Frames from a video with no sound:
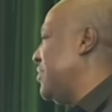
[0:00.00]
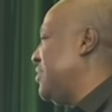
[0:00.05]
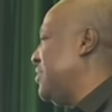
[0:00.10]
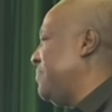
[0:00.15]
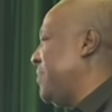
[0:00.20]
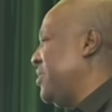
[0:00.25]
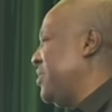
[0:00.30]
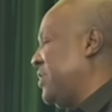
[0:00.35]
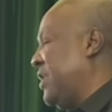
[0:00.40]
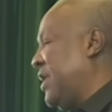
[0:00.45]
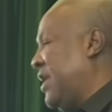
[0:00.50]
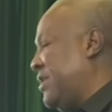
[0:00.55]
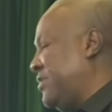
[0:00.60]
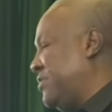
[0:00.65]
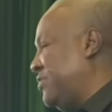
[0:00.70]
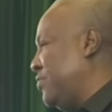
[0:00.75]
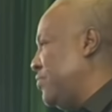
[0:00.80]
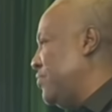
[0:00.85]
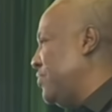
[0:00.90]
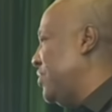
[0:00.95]
with specialized
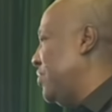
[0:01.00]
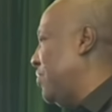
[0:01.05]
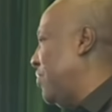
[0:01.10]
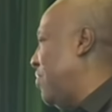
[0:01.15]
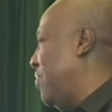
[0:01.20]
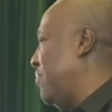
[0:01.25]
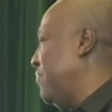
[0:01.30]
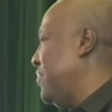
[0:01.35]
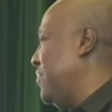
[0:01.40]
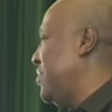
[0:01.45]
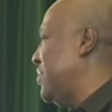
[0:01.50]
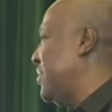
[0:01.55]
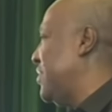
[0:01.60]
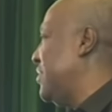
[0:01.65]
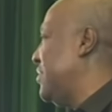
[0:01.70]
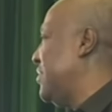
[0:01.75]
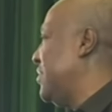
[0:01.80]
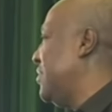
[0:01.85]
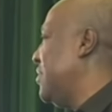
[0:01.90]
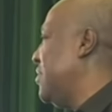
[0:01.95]
zones in all
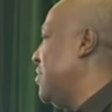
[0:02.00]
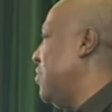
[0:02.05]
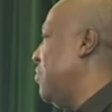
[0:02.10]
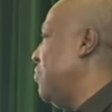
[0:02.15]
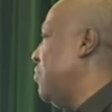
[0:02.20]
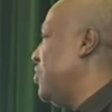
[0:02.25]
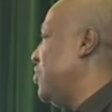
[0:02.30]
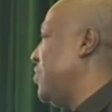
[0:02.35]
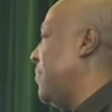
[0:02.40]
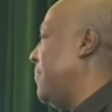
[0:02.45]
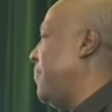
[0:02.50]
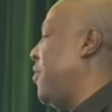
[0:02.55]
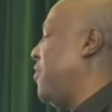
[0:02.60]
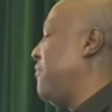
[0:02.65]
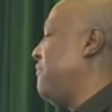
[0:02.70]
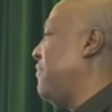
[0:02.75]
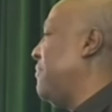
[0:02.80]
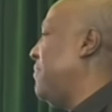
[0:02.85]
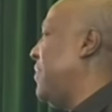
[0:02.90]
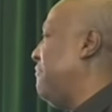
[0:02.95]
regions, with support
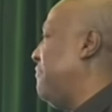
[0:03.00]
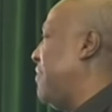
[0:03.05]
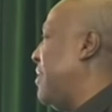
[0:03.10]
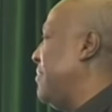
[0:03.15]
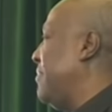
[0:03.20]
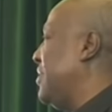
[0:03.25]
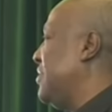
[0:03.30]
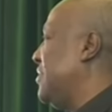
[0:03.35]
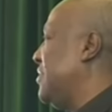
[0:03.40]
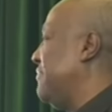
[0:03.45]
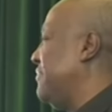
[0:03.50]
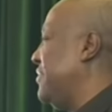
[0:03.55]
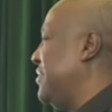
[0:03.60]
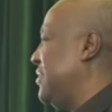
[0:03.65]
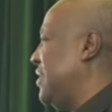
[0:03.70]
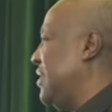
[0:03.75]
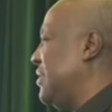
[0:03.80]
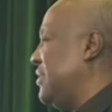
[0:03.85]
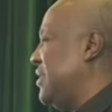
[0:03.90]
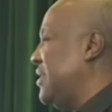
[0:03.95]
from the Farmers Service
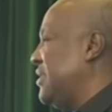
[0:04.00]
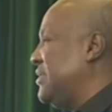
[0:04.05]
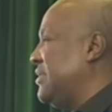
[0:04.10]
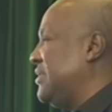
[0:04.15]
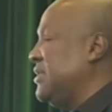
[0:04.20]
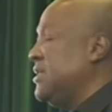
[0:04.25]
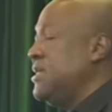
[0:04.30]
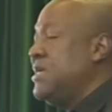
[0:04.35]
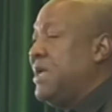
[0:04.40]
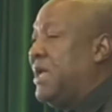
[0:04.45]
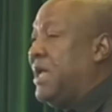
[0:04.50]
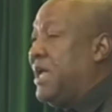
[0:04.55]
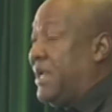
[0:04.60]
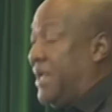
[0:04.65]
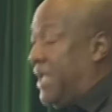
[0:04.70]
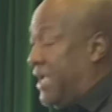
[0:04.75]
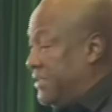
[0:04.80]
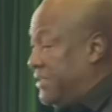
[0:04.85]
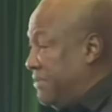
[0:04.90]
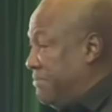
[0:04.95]
Centers and
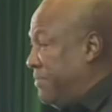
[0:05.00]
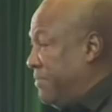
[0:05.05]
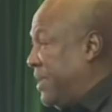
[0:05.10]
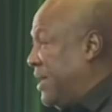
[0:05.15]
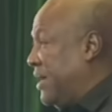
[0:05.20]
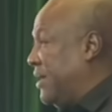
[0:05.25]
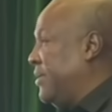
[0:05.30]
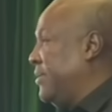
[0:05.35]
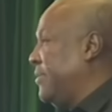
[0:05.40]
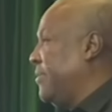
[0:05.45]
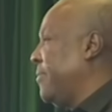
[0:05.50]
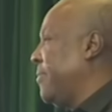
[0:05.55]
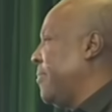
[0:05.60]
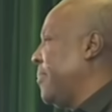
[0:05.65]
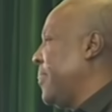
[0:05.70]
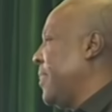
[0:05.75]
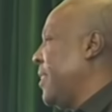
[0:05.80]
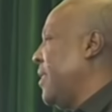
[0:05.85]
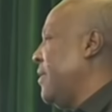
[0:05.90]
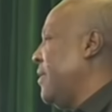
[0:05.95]
Exim Bank.
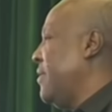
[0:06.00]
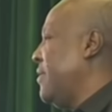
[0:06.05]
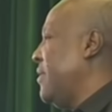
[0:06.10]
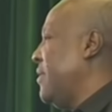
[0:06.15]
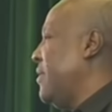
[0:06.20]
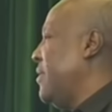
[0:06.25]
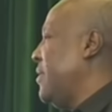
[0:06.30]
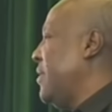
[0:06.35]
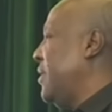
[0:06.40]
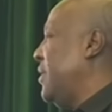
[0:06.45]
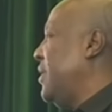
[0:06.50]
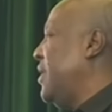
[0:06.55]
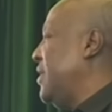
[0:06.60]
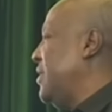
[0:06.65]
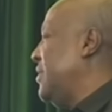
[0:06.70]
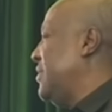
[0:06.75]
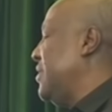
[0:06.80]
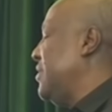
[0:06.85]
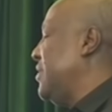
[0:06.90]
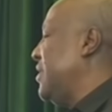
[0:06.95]

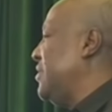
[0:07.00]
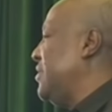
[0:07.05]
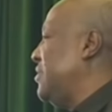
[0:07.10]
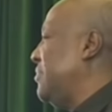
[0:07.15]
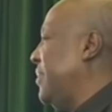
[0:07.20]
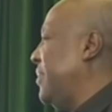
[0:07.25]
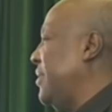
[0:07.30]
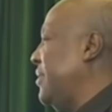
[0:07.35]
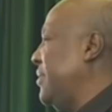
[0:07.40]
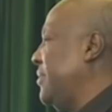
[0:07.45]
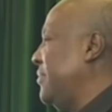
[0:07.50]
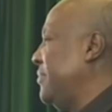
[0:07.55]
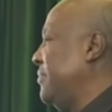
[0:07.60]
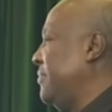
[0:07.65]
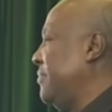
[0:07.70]
Ladies and gentlemen,